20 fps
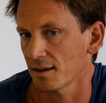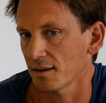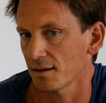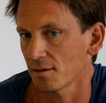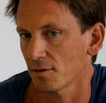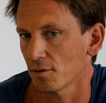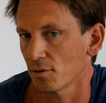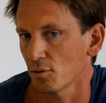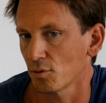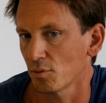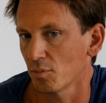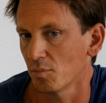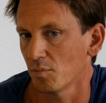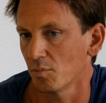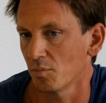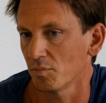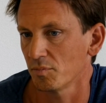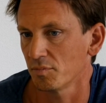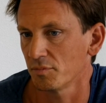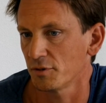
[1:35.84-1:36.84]
the
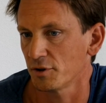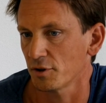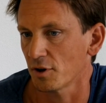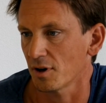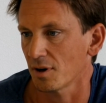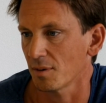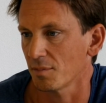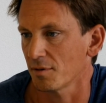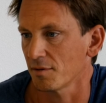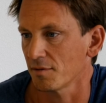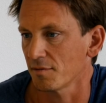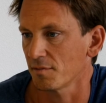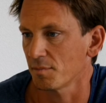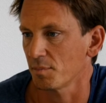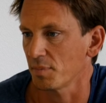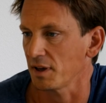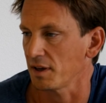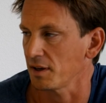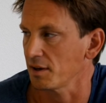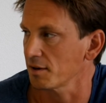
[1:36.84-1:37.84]
whole job
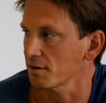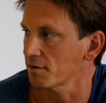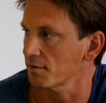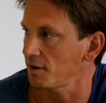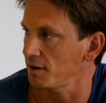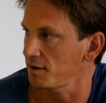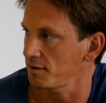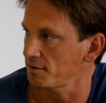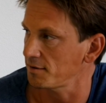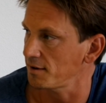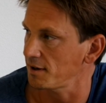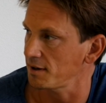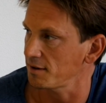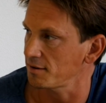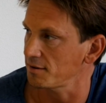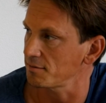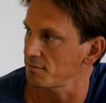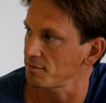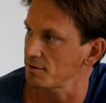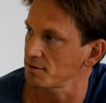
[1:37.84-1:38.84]
of being a credit
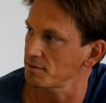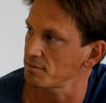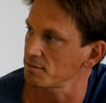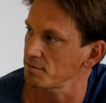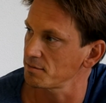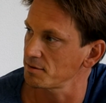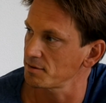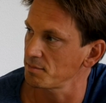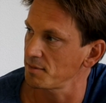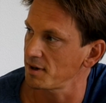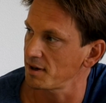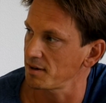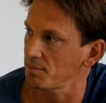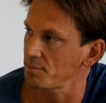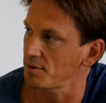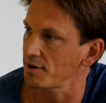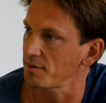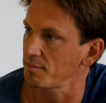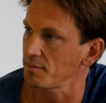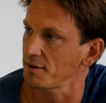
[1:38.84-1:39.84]
trader, which was my
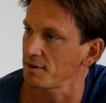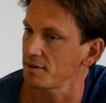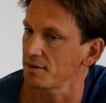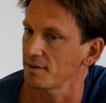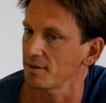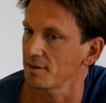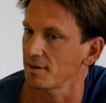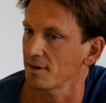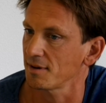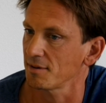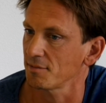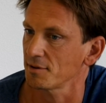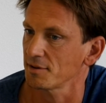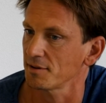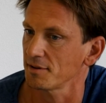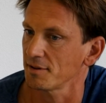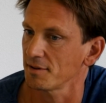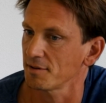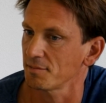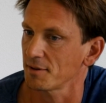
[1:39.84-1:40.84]
department,
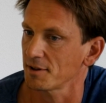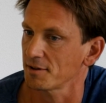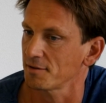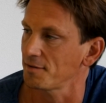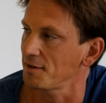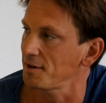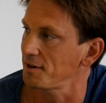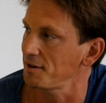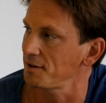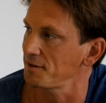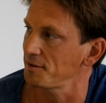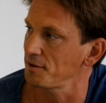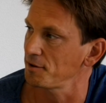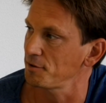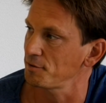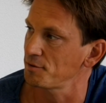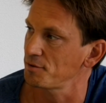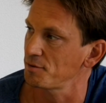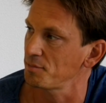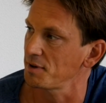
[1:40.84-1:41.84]
wasn't as much fun as it
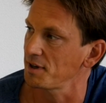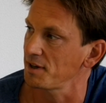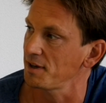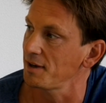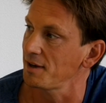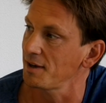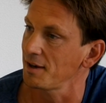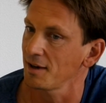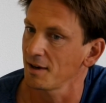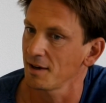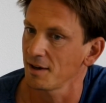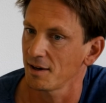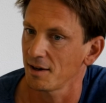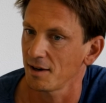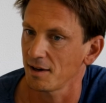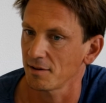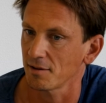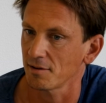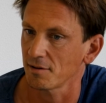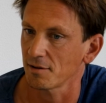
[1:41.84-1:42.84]
used to be,
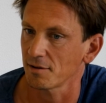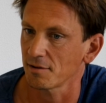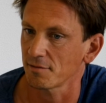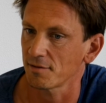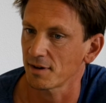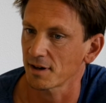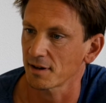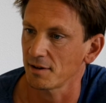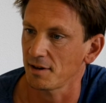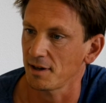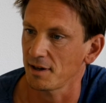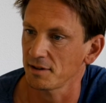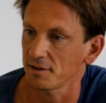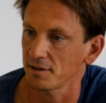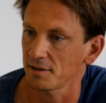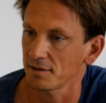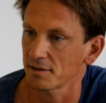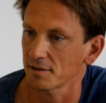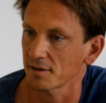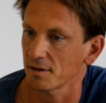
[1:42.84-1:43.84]
and a lot of
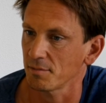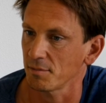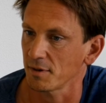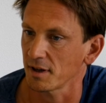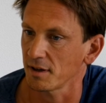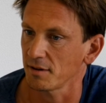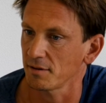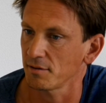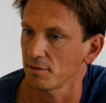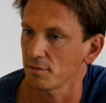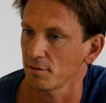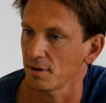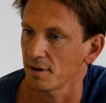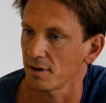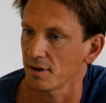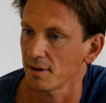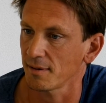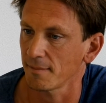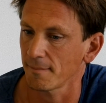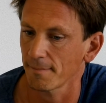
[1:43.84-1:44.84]
regulation is coming into
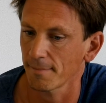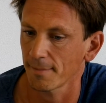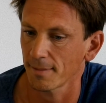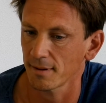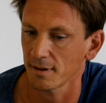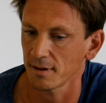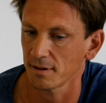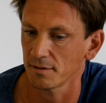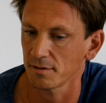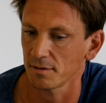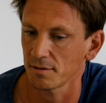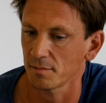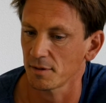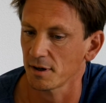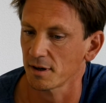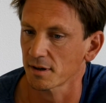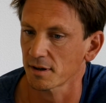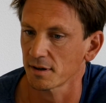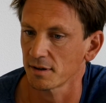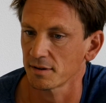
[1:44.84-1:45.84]
the
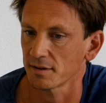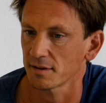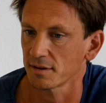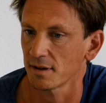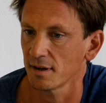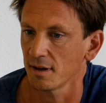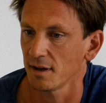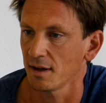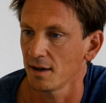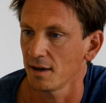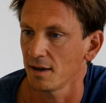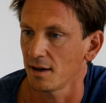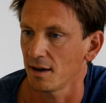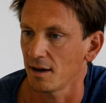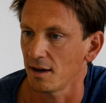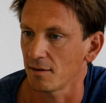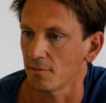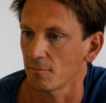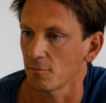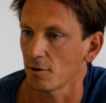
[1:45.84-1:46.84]
markets.
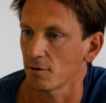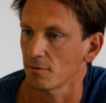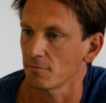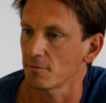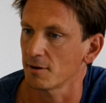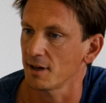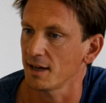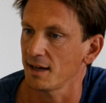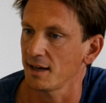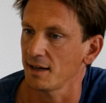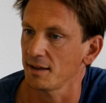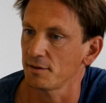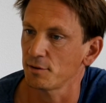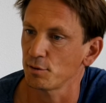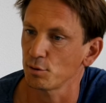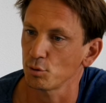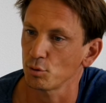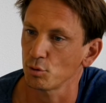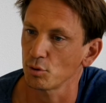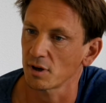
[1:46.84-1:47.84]
And one way
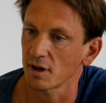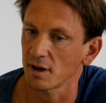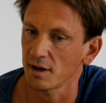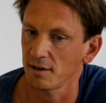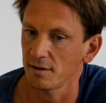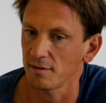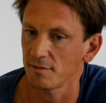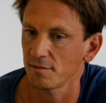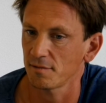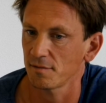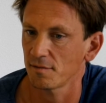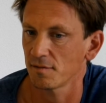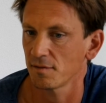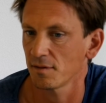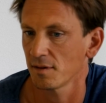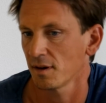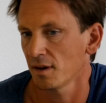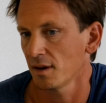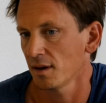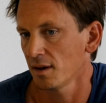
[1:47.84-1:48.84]
to kind of